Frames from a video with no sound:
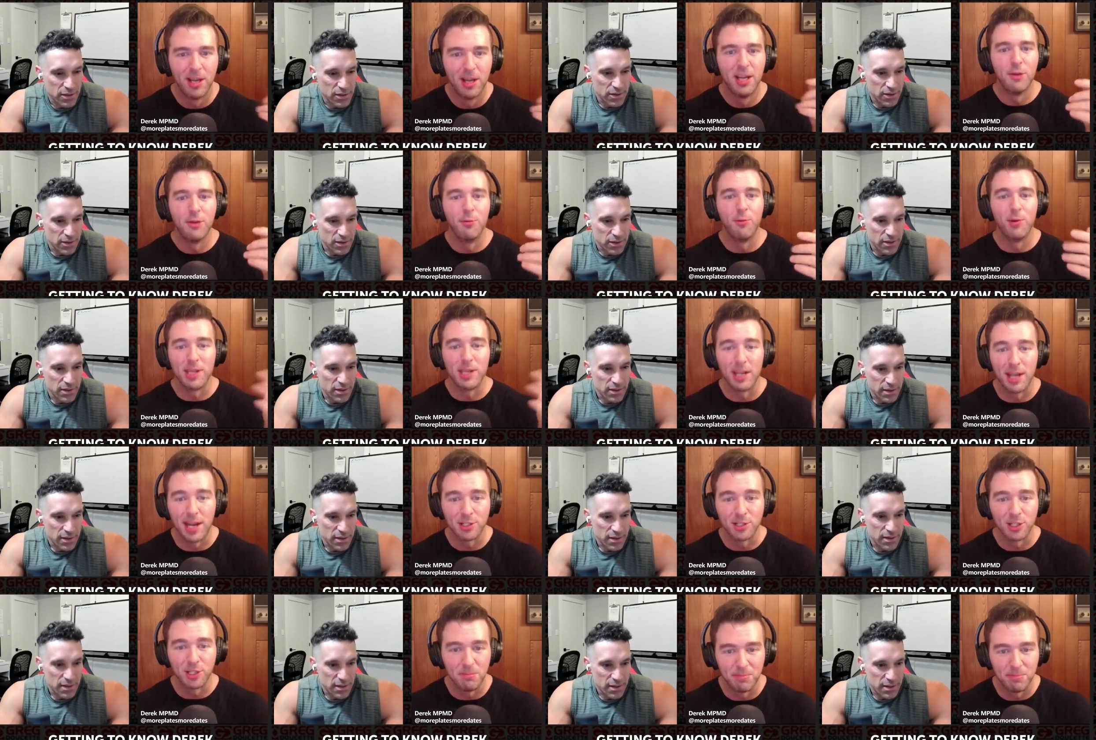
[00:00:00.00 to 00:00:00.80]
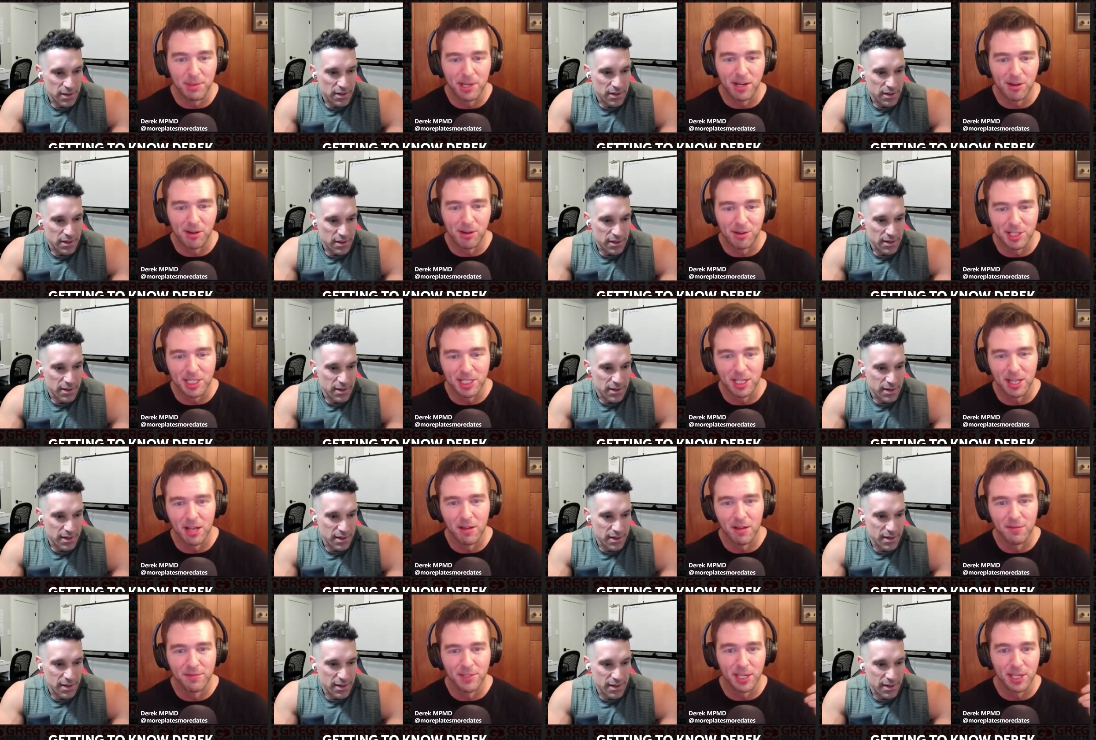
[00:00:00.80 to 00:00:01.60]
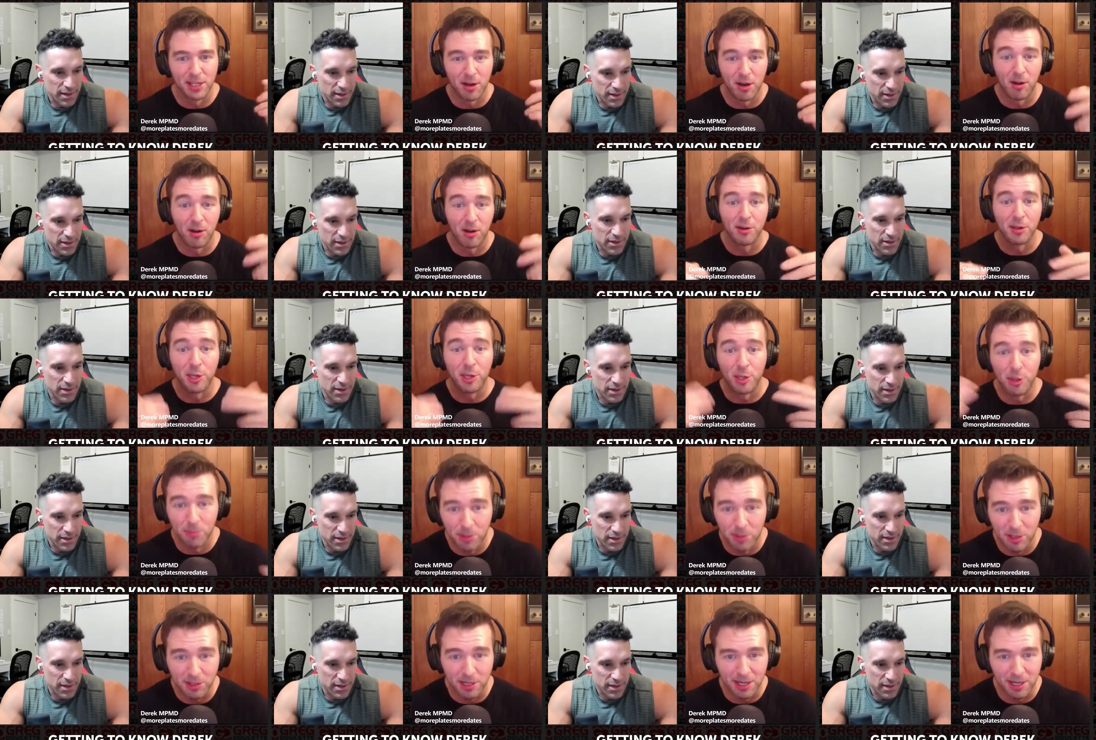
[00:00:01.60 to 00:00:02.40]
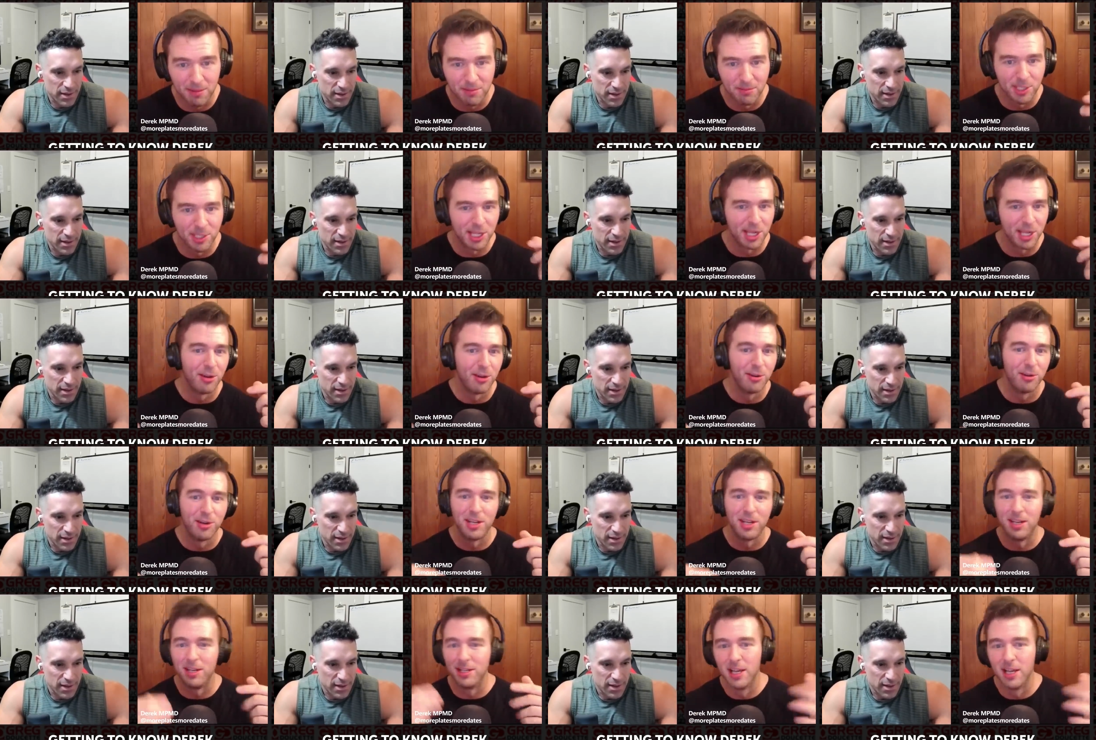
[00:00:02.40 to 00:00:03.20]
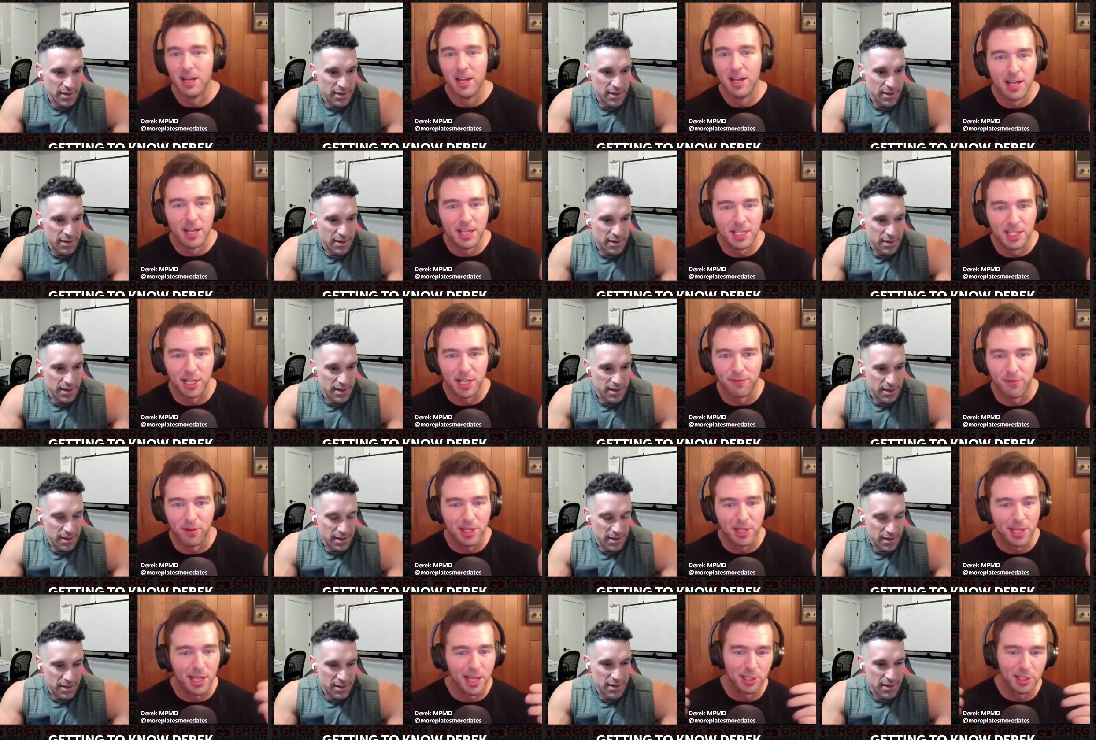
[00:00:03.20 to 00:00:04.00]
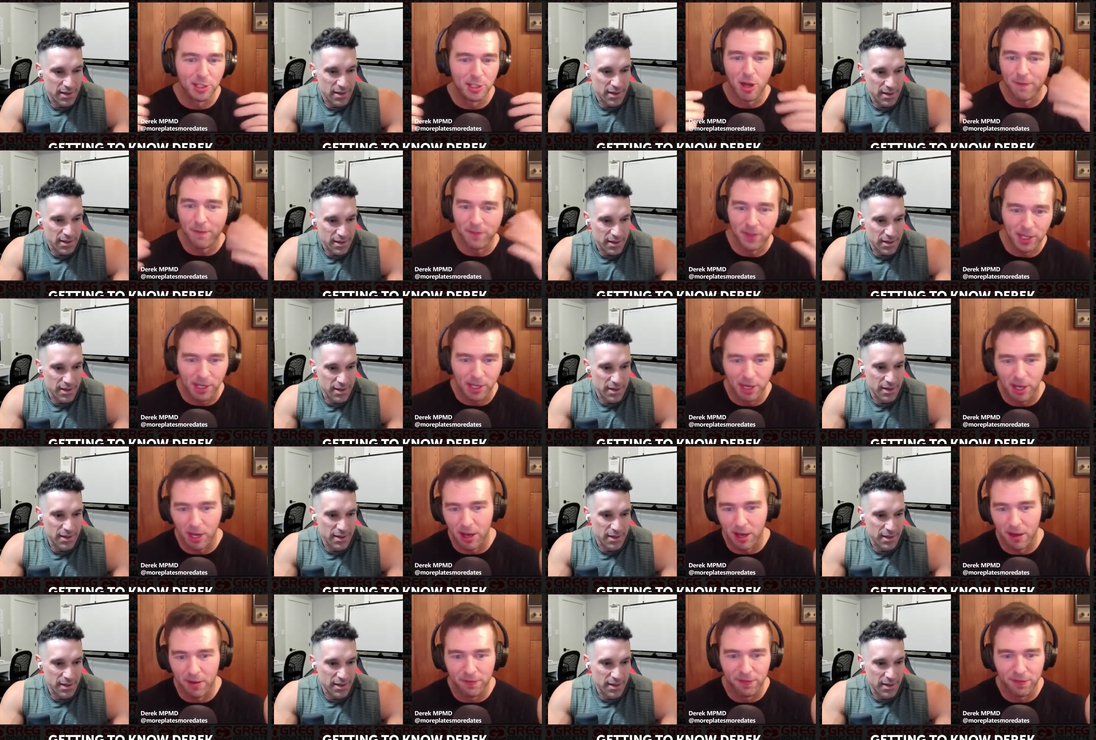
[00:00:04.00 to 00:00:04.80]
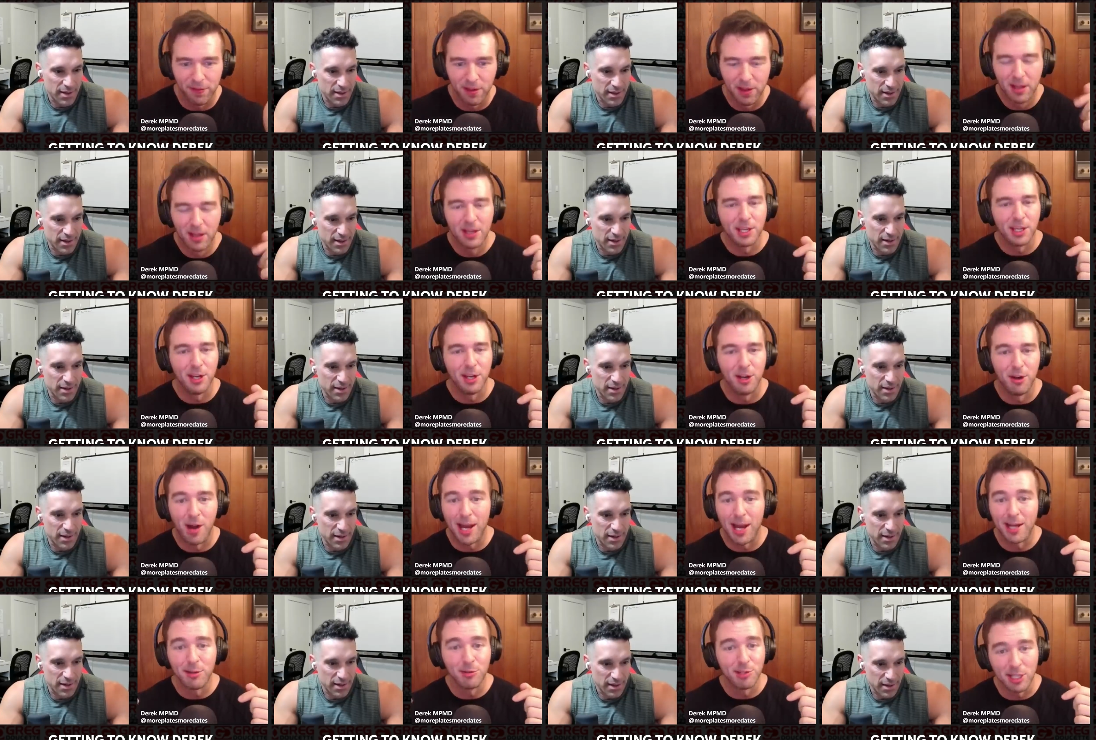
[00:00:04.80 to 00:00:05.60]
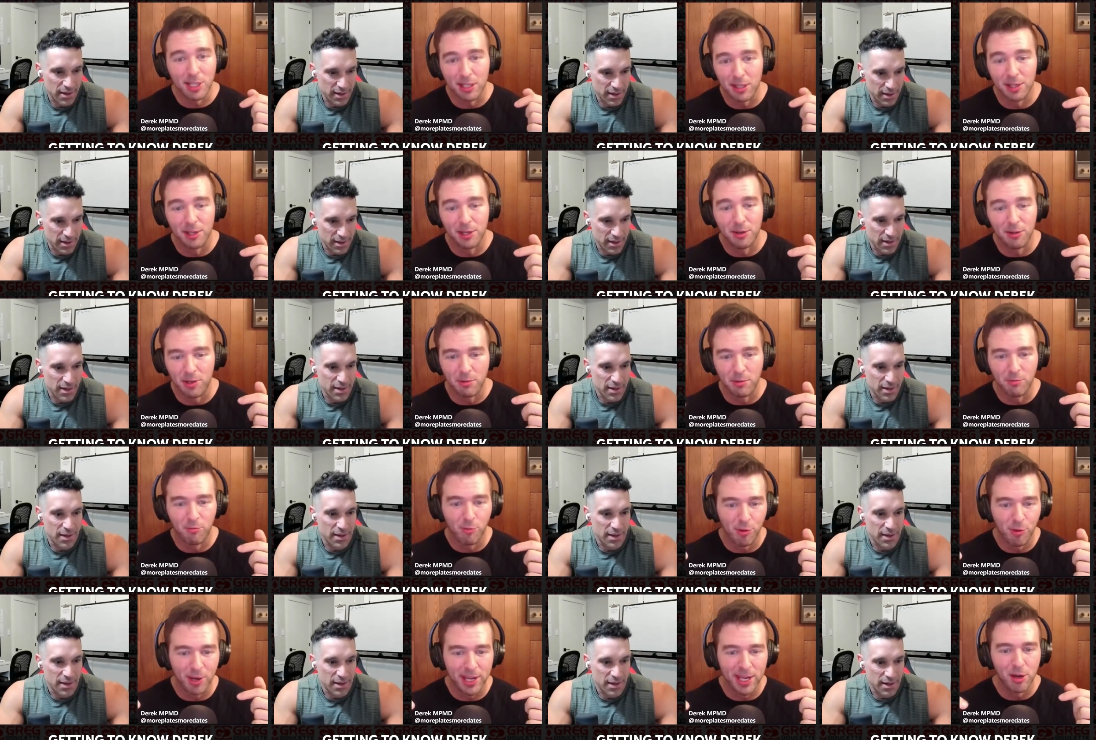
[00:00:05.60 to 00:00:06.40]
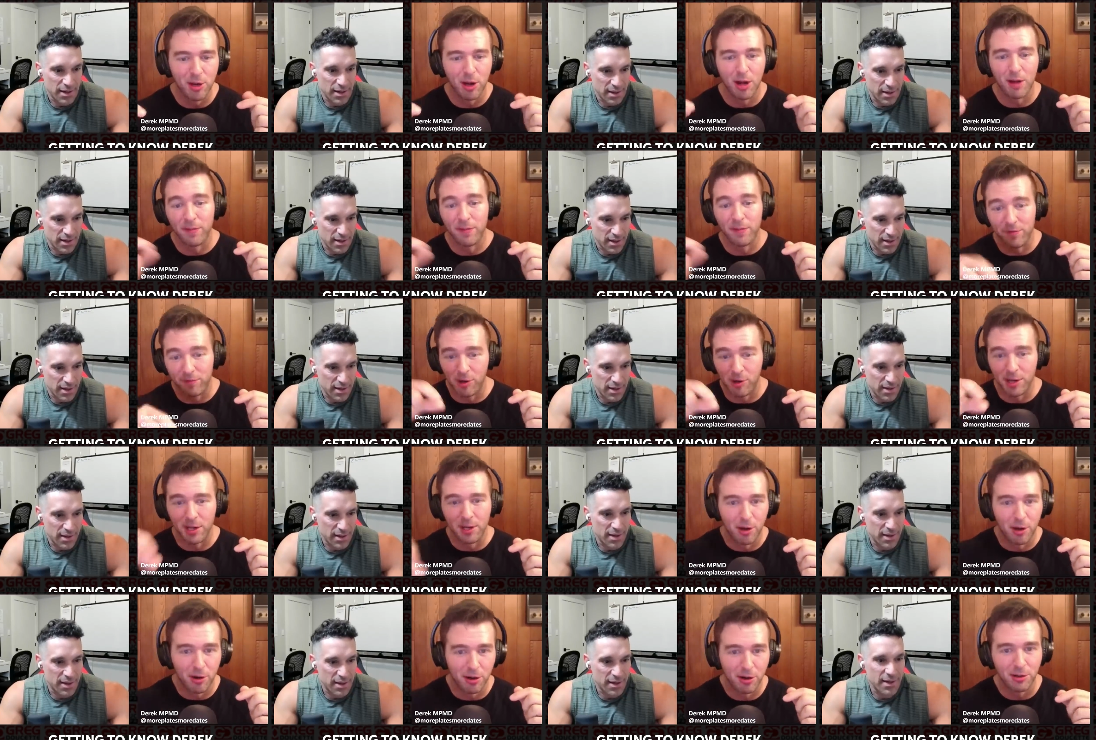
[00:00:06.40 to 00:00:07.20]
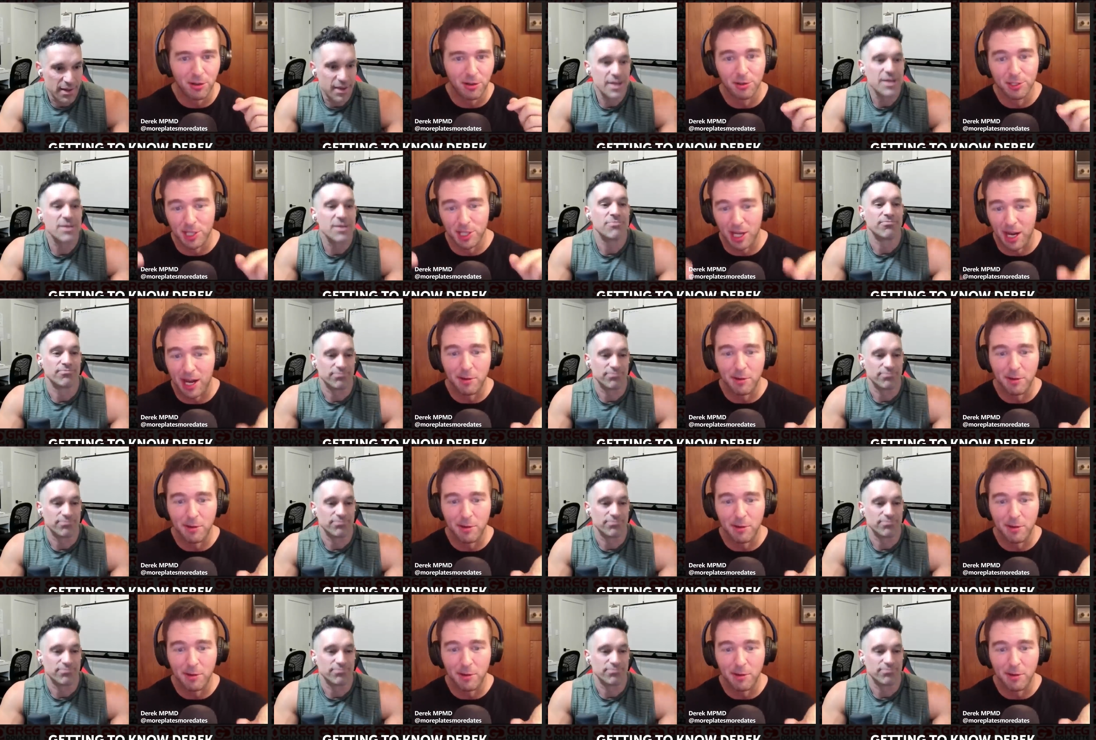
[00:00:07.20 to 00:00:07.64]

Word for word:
Speaker 1: we can actually be ourselves and our humor comes out and different things off the cuff. You know, I used to literally read off of written articles I